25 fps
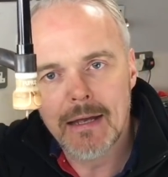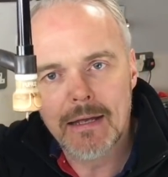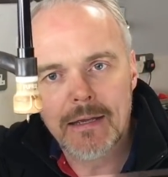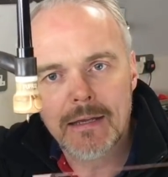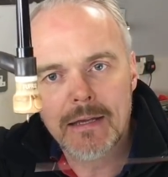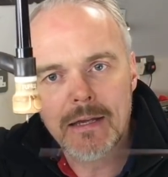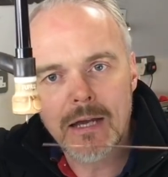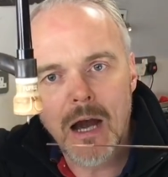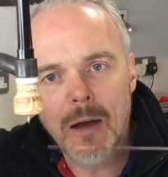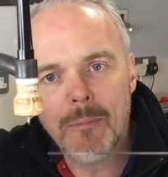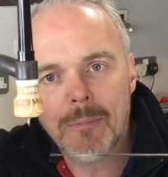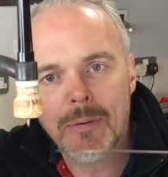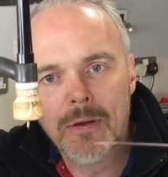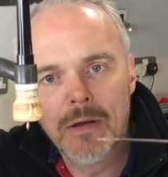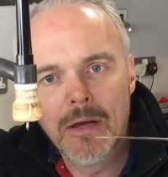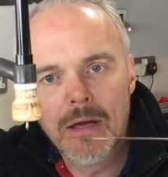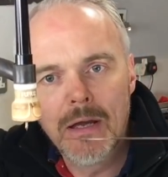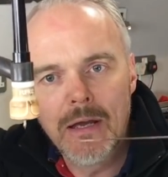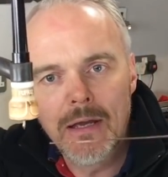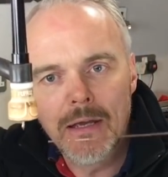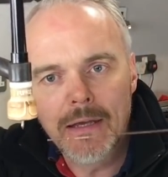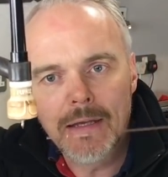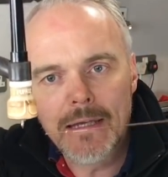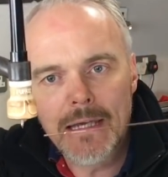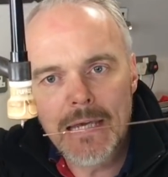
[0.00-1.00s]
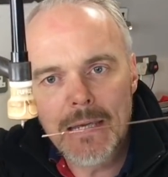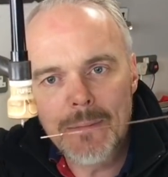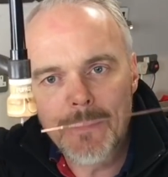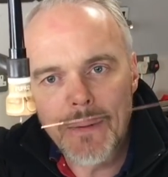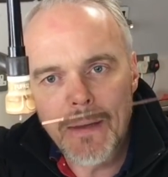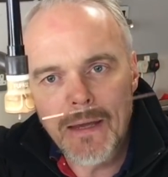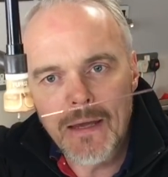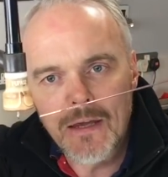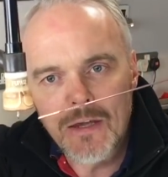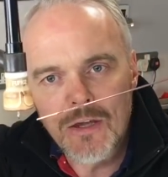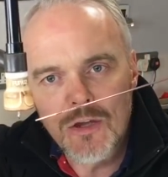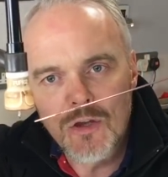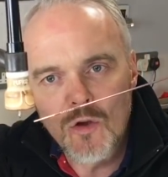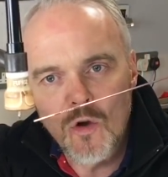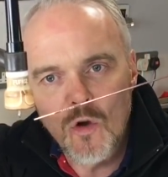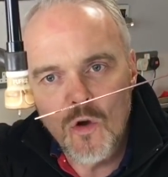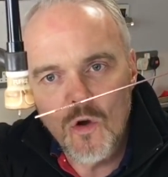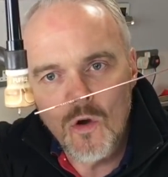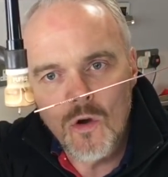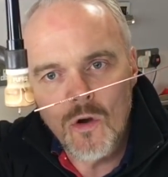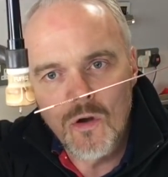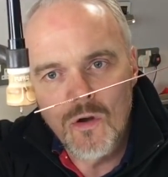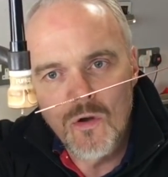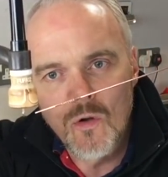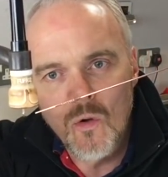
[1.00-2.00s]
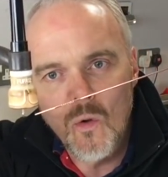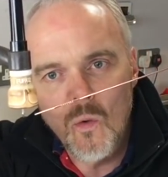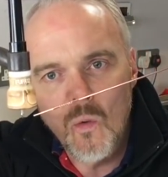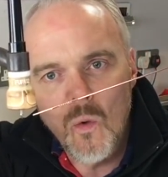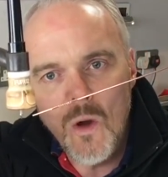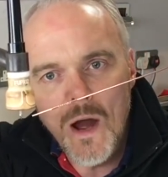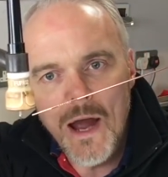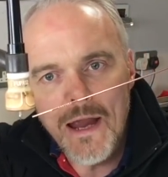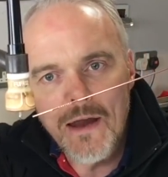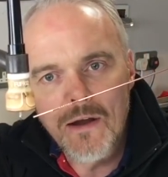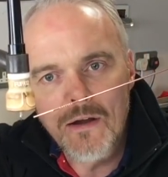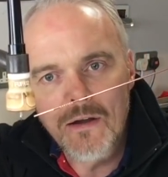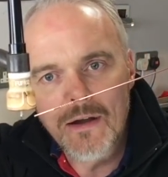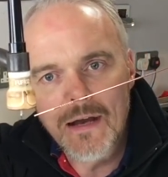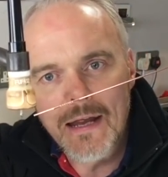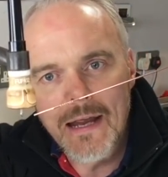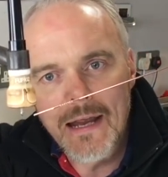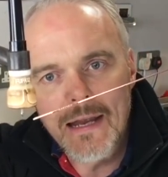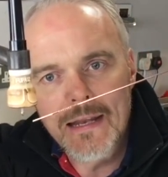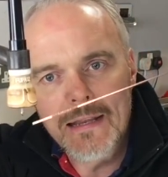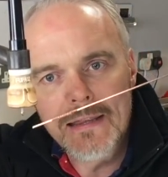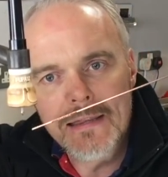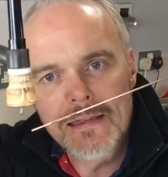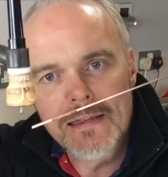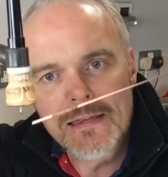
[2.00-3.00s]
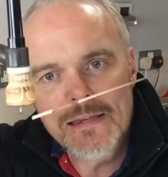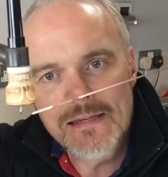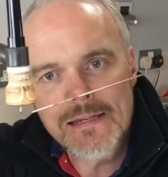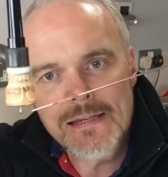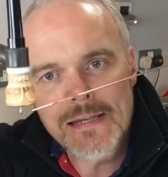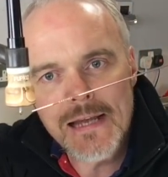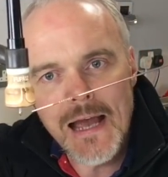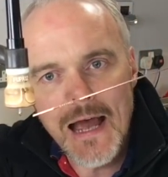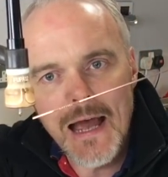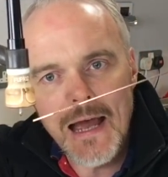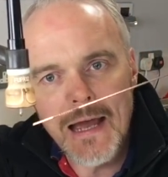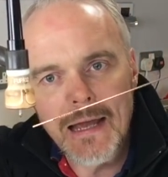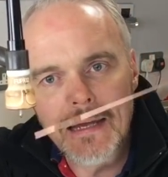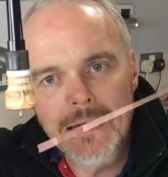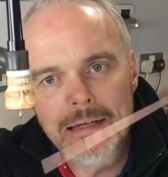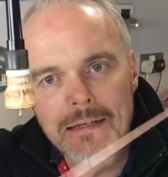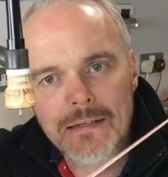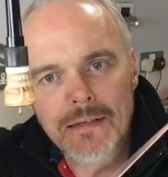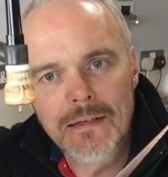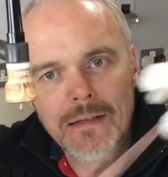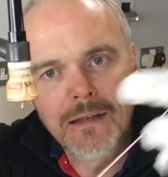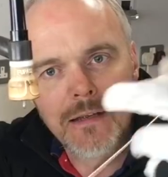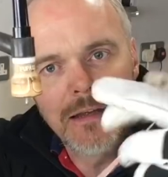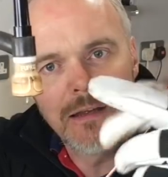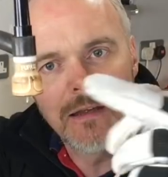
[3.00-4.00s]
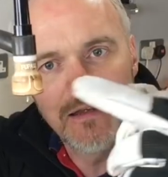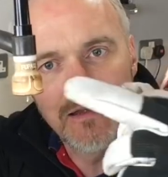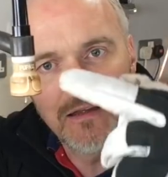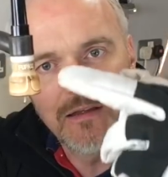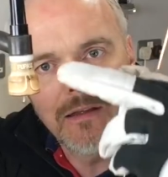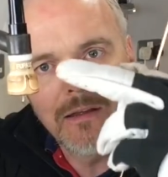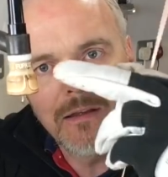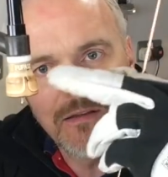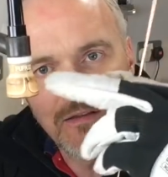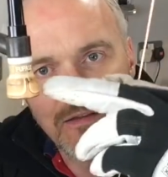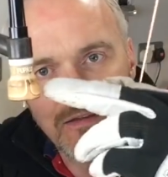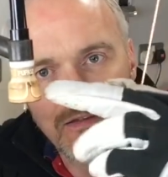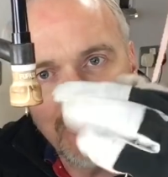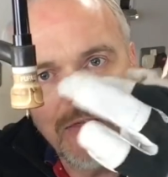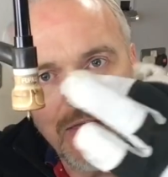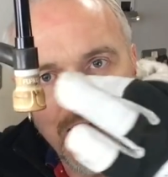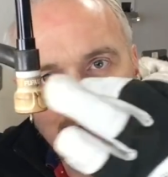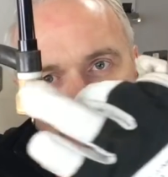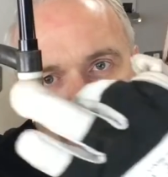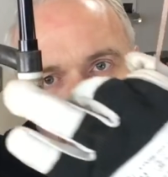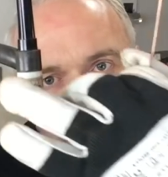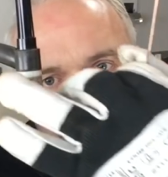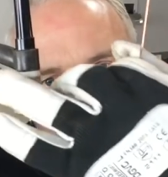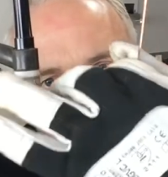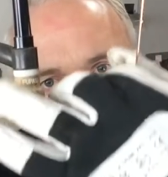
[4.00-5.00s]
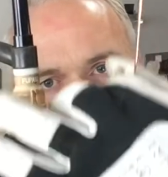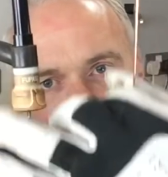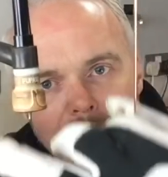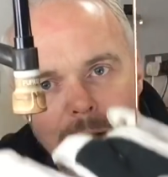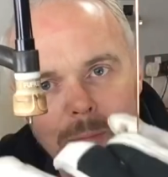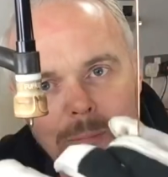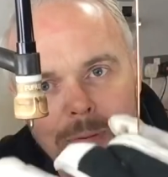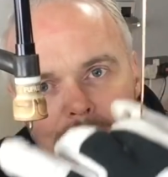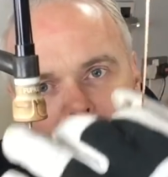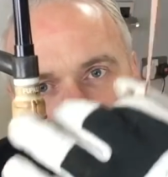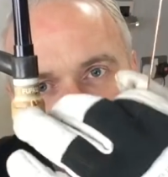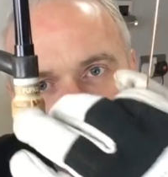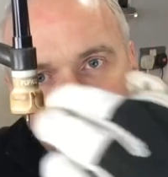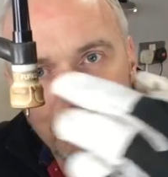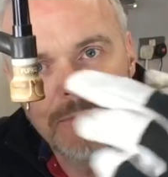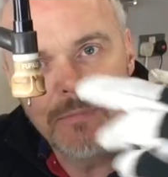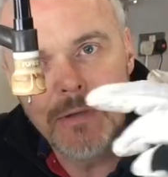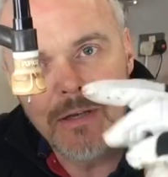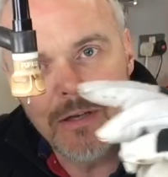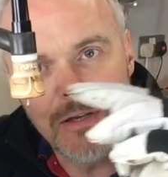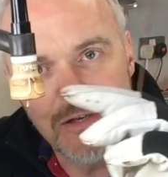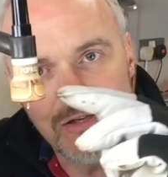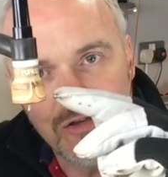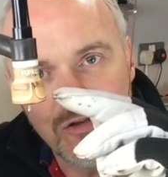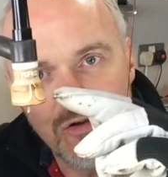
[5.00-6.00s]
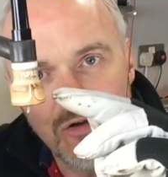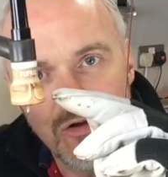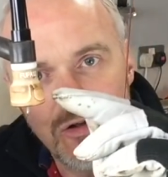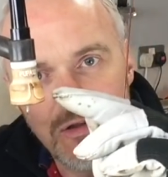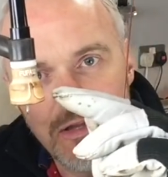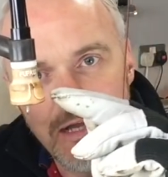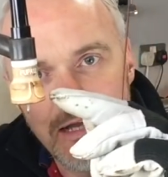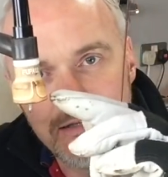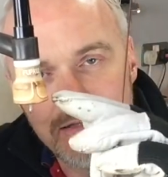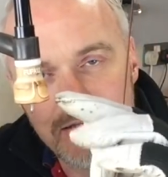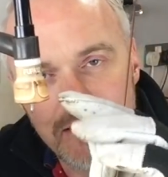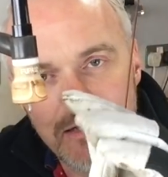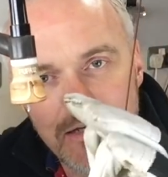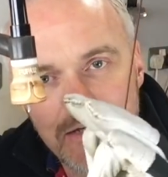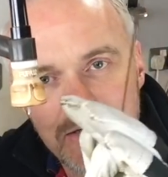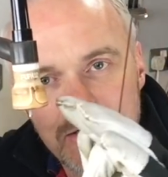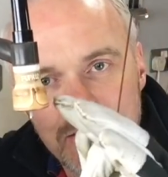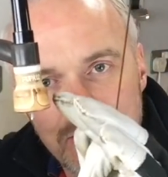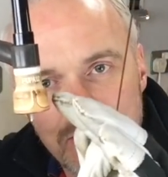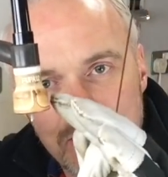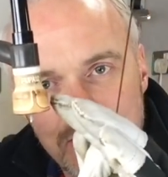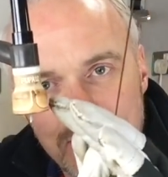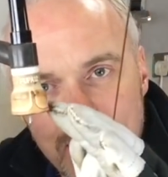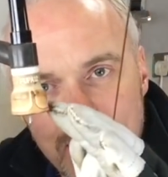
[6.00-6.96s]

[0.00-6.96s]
cup, keeping your wire inside that cup, because all that's going to do is